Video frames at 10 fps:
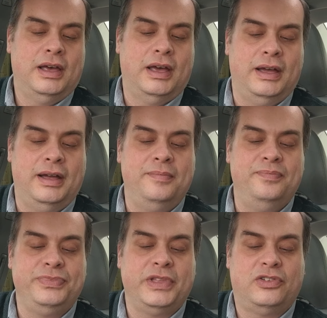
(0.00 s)

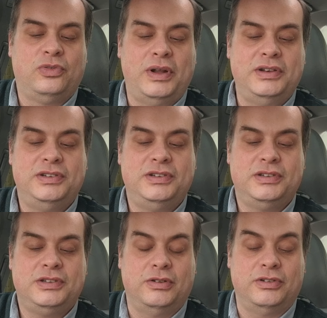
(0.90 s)

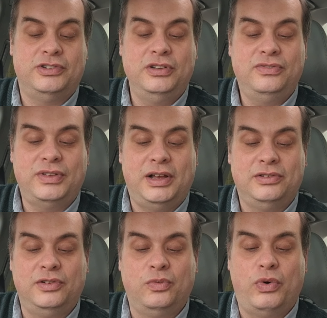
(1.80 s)

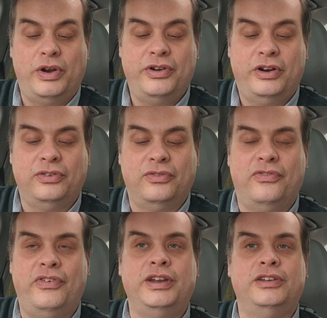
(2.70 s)

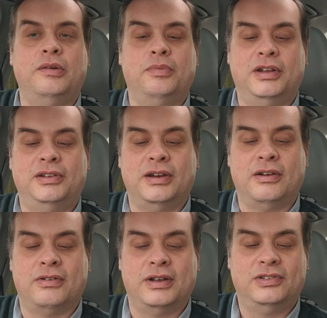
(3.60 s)
2,132%
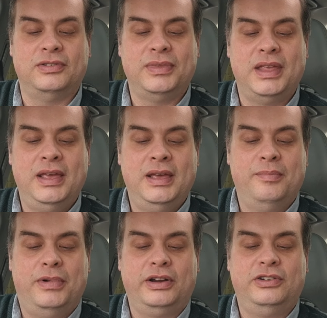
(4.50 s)
increase.
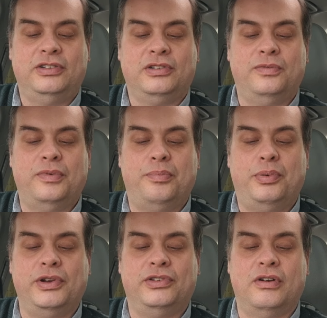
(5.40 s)
Market share has gone from
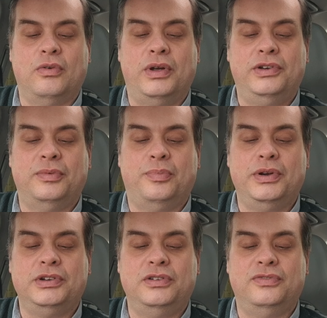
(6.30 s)
0.01 to
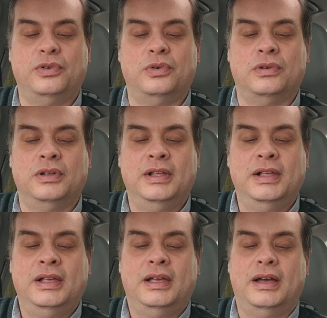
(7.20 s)
0.24.
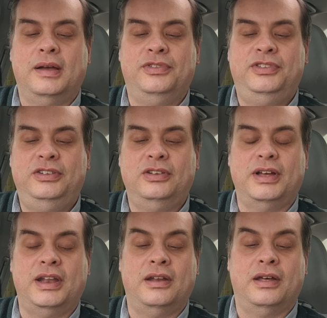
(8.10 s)

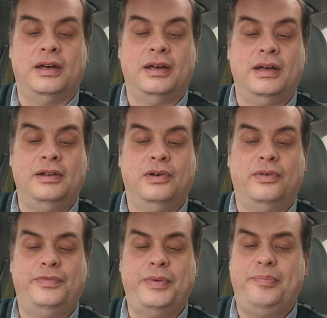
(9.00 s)
Citroën,
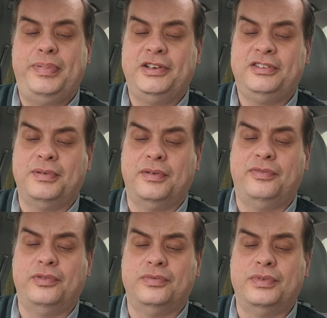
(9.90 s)
not the best month
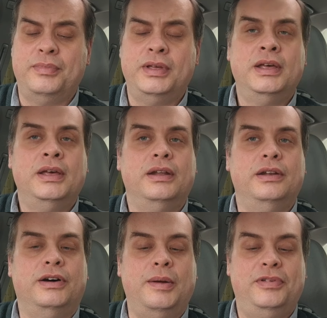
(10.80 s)
for them.
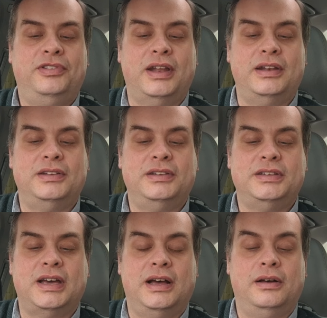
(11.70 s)
9%
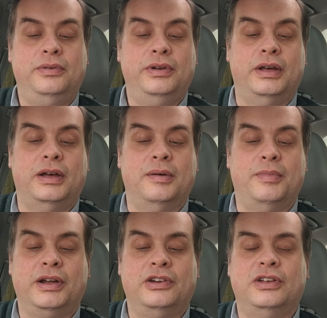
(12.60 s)
down.
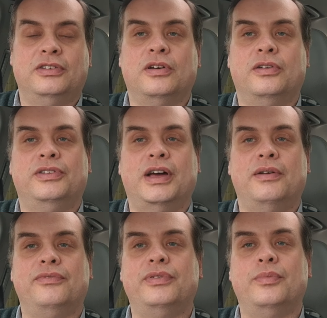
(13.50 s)
Market share has gone
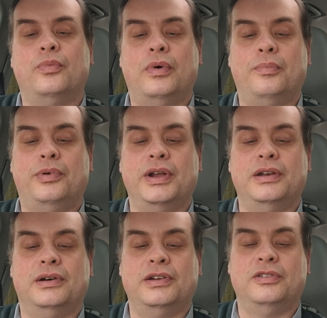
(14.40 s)
down from
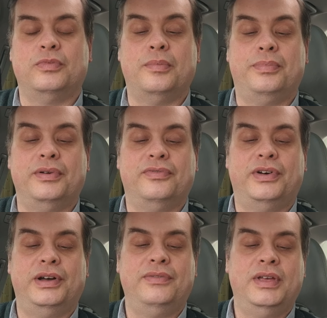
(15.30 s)
1.9 to
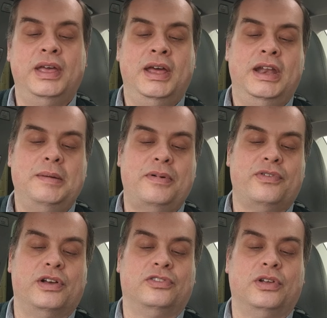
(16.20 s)
1.5. Number of
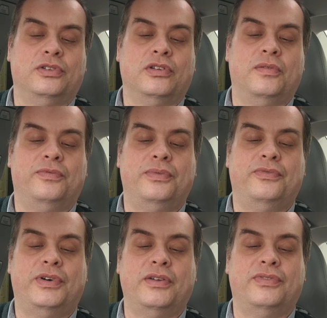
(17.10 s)
cars sold has gone from
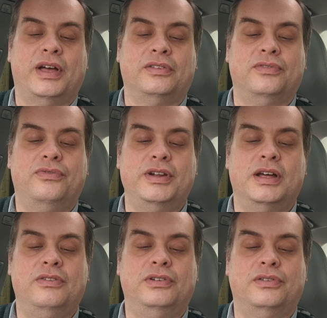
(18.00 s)

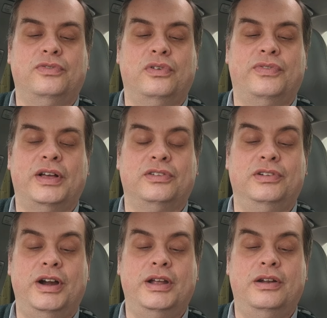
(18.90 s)
5,300 to
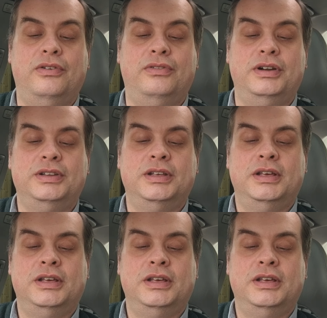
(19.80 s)
4,900.